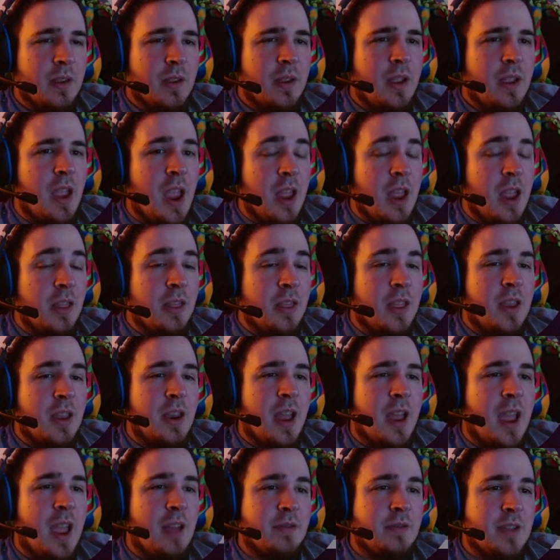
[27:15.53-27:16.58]
And then I
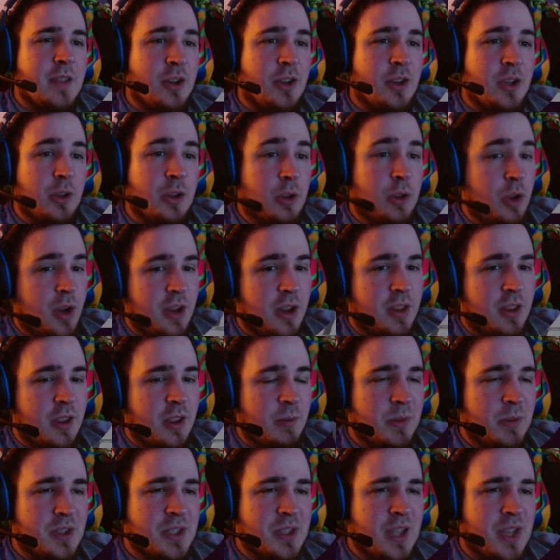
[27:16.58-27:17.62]
have to actually look at them
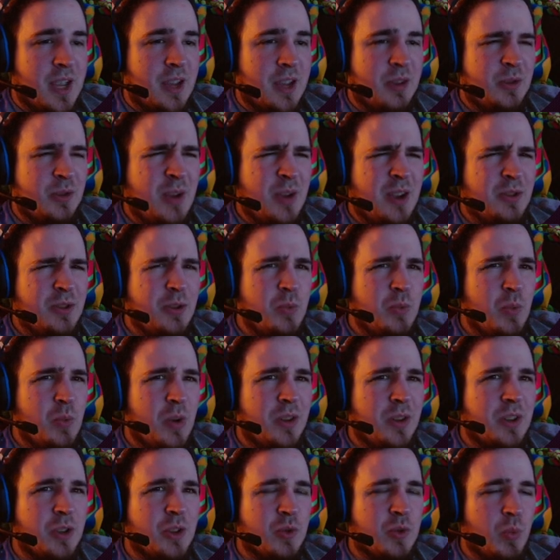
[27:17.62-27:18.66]
and say, do I actually want
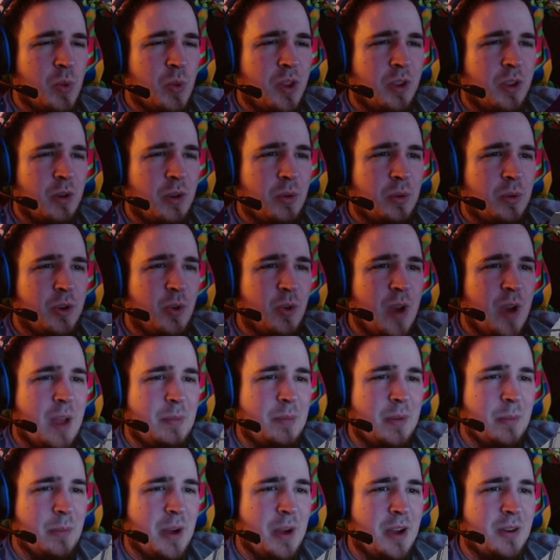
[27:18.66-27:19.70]
this really old crappy
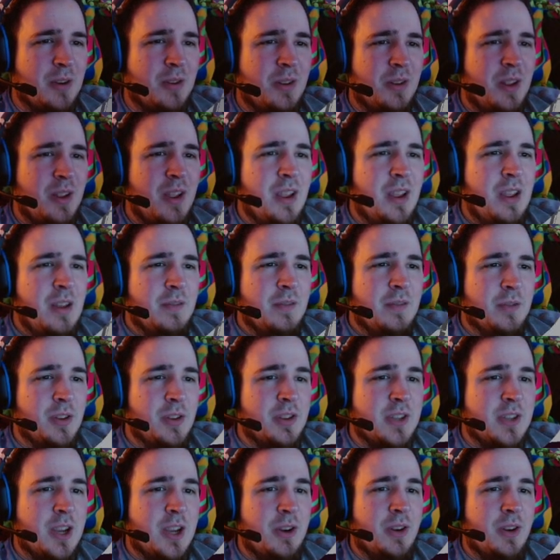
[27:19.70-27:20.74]
model for this
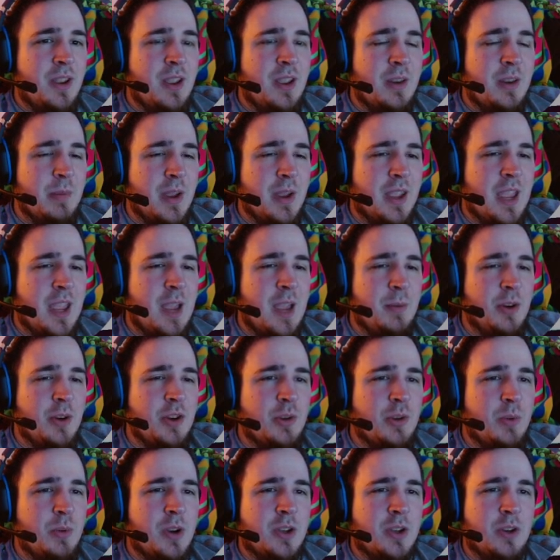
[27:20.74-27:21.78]
area in my game, or do I
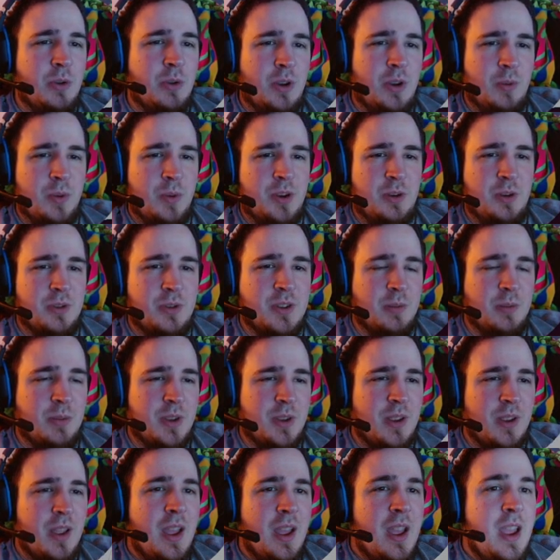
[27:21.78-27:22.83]
want to totally redo something?
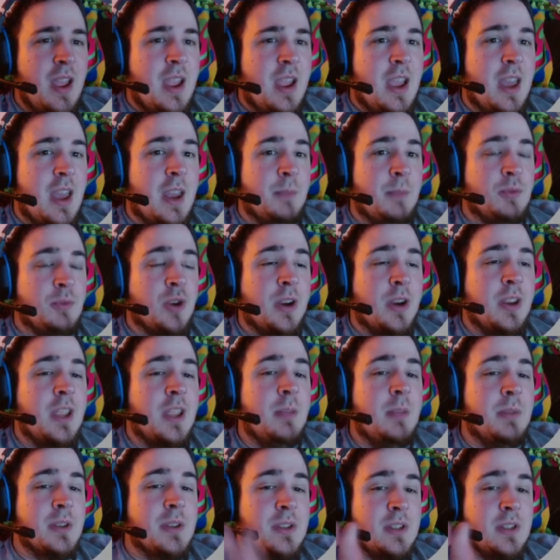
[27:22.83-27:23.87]
And I'm trying to keep
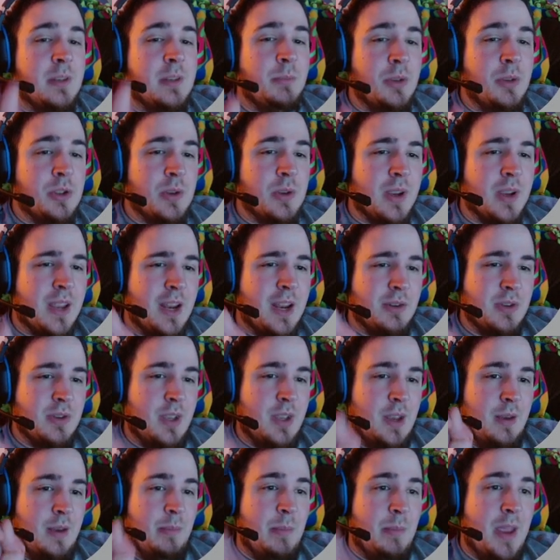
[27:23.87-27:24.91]
this simple so I can actually get
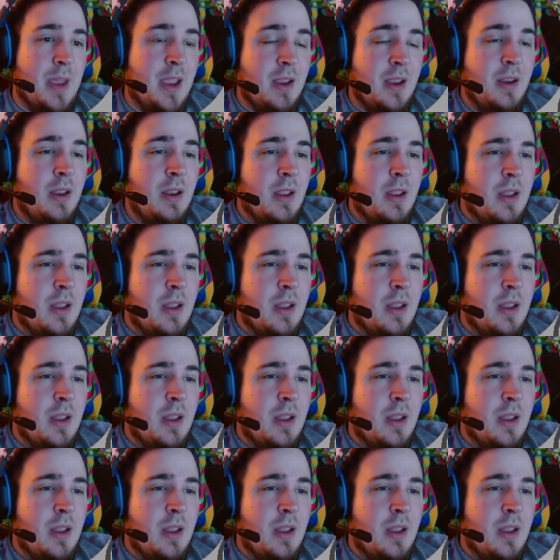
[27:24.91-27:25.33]
it made.